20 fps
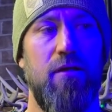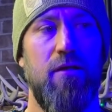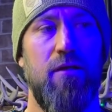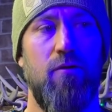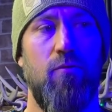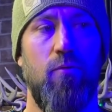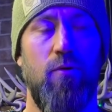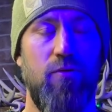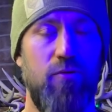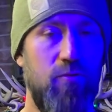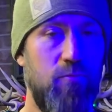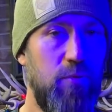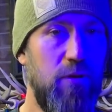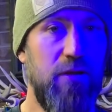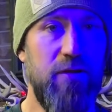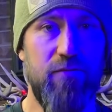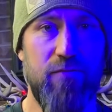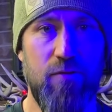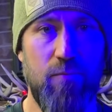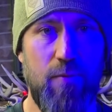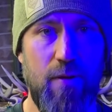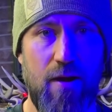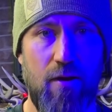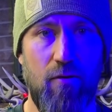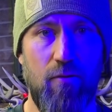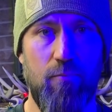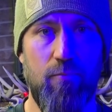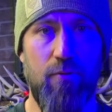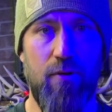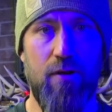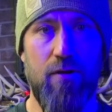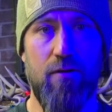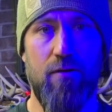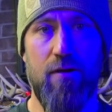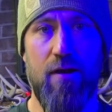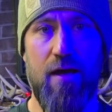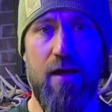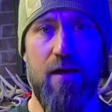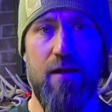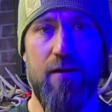Whether you believe in the power of prayer or
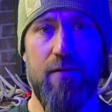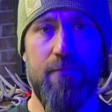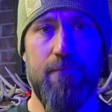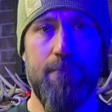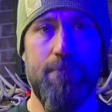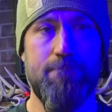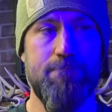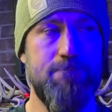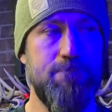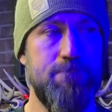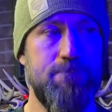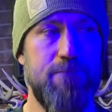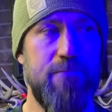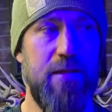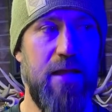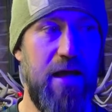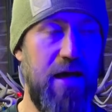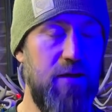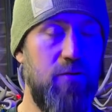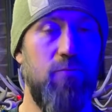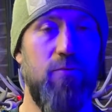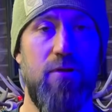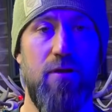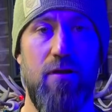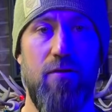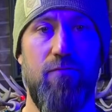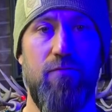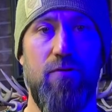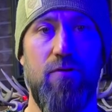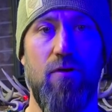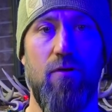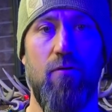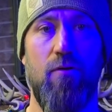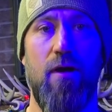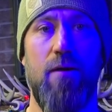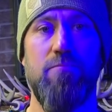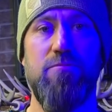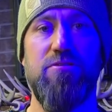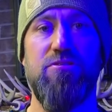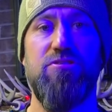not, I don't care if you don't.
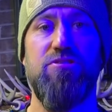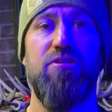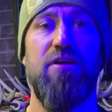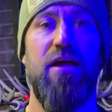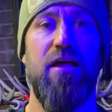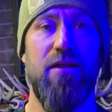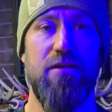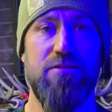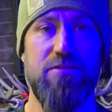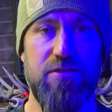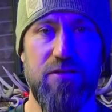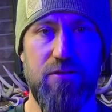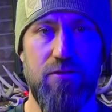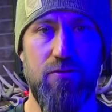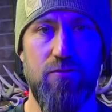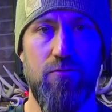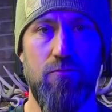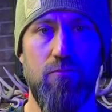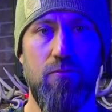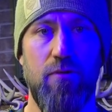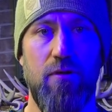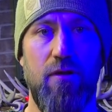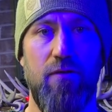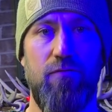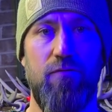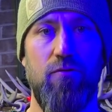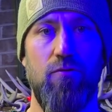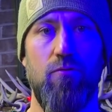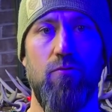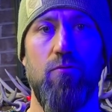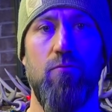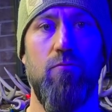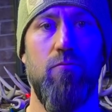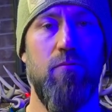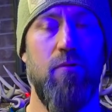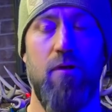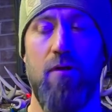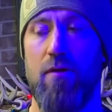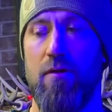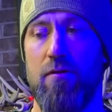I'm just challenging you if you'll
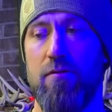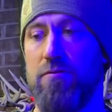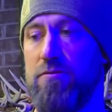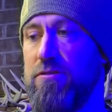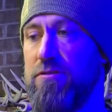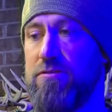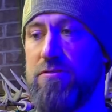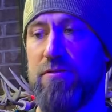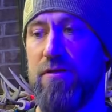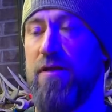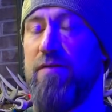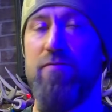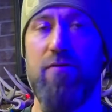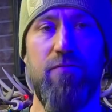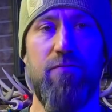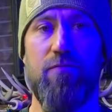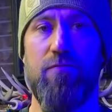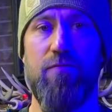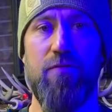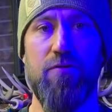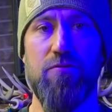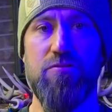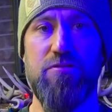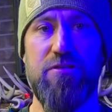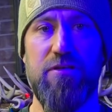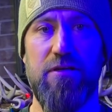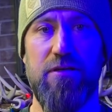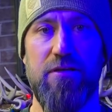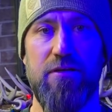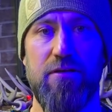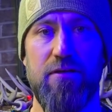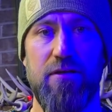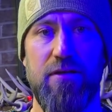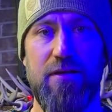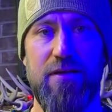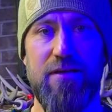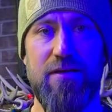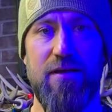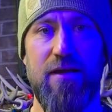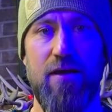just even if it feels silly,
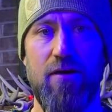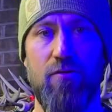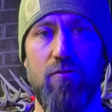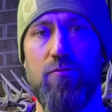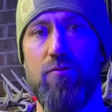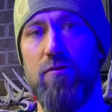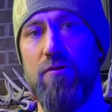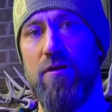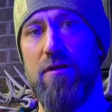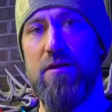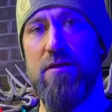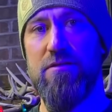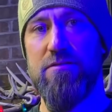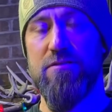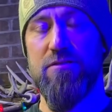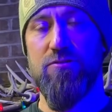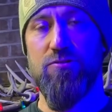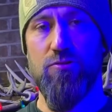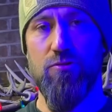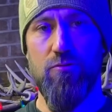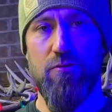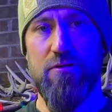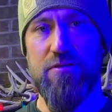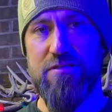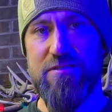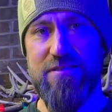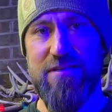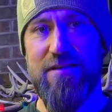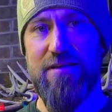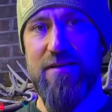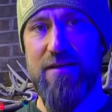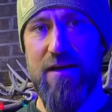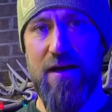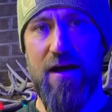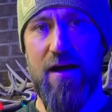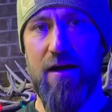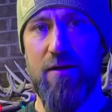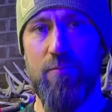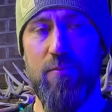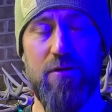get down on your knees and truly seek
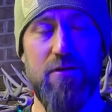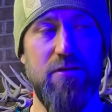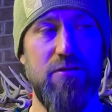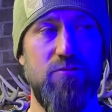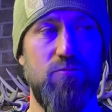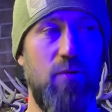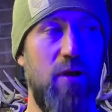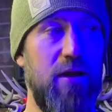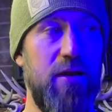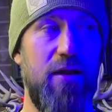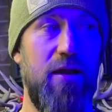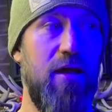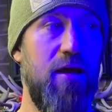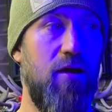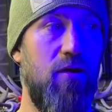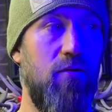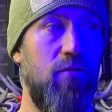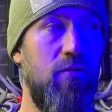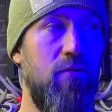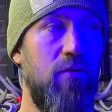God because right now